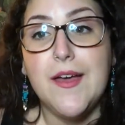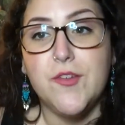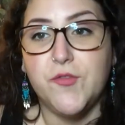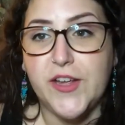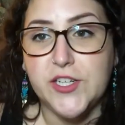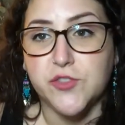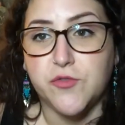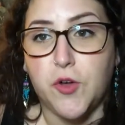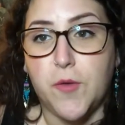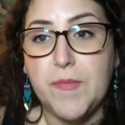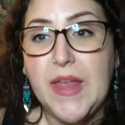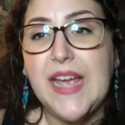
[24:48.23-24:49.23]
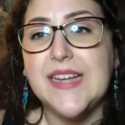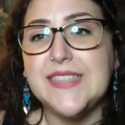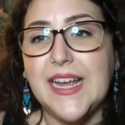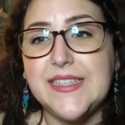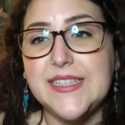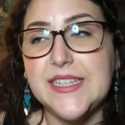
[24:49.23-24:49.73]
Vengeful.
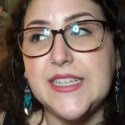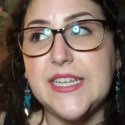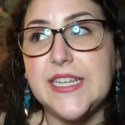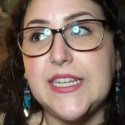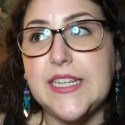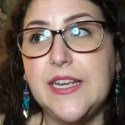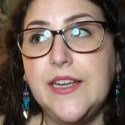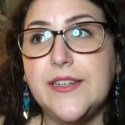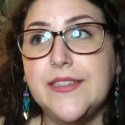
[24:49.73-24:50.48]
Technically,